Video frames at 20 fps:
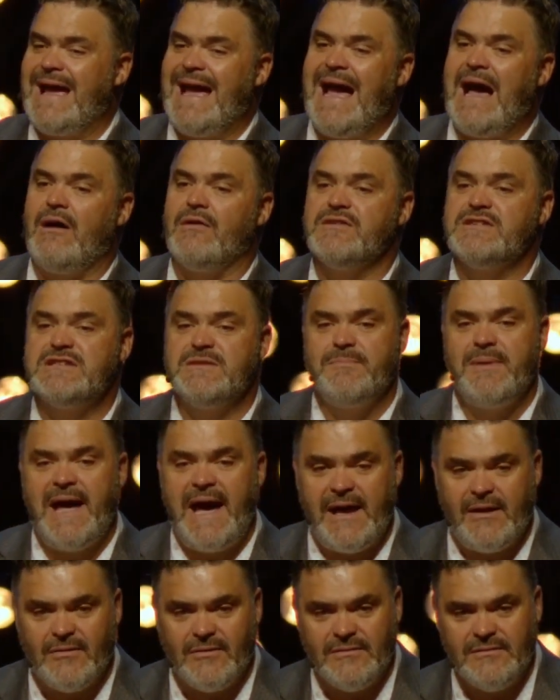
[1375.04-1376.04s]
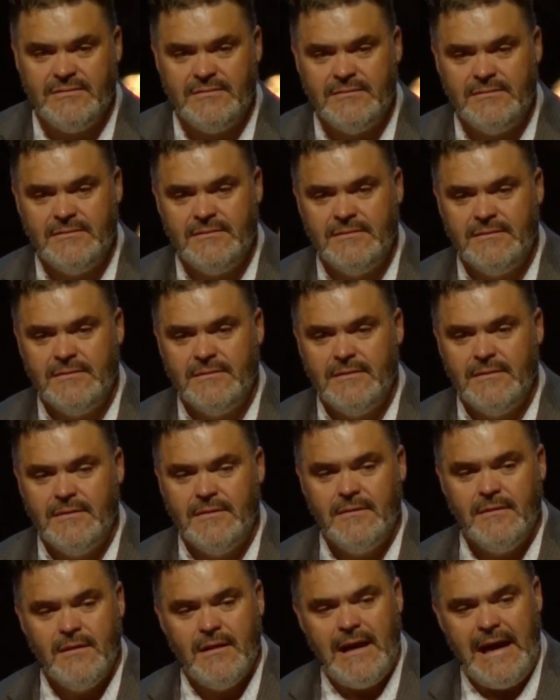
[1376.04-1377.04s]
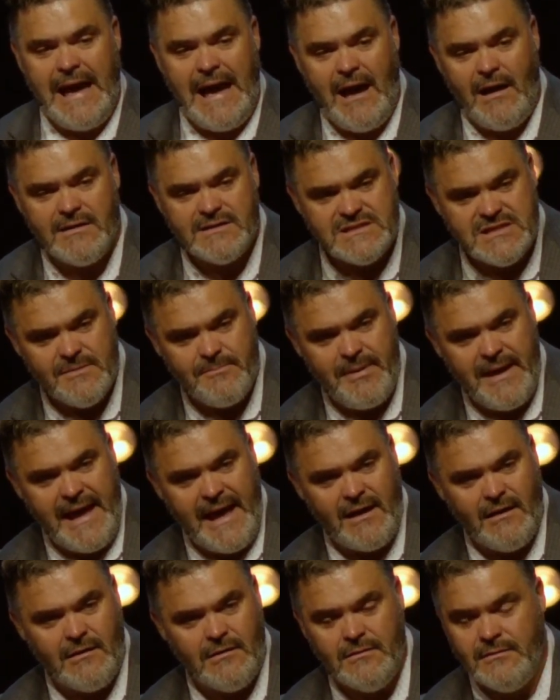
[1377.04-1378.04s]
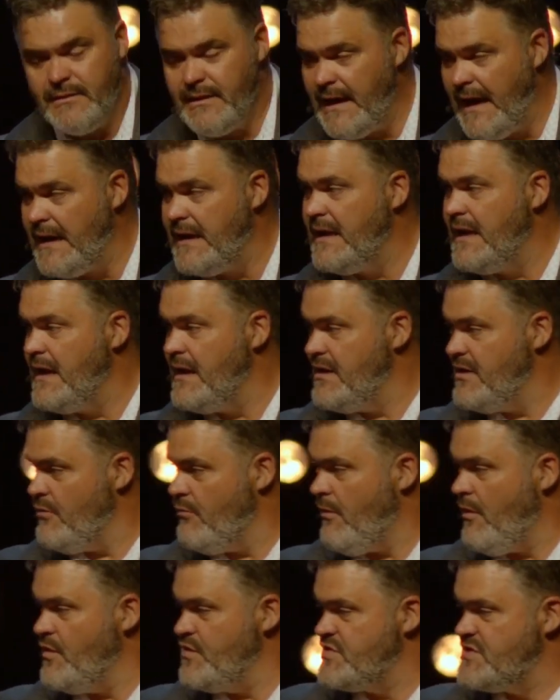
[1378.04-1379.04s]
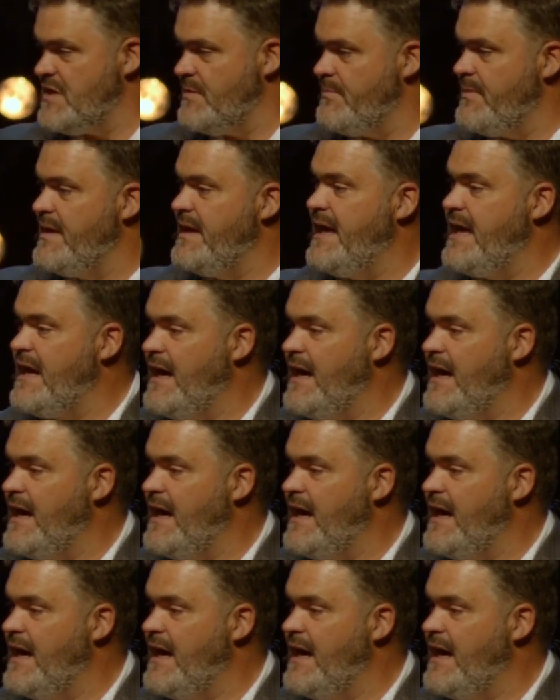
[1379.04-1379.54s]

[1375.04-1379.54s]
out to battle. Out to battle and into worship. In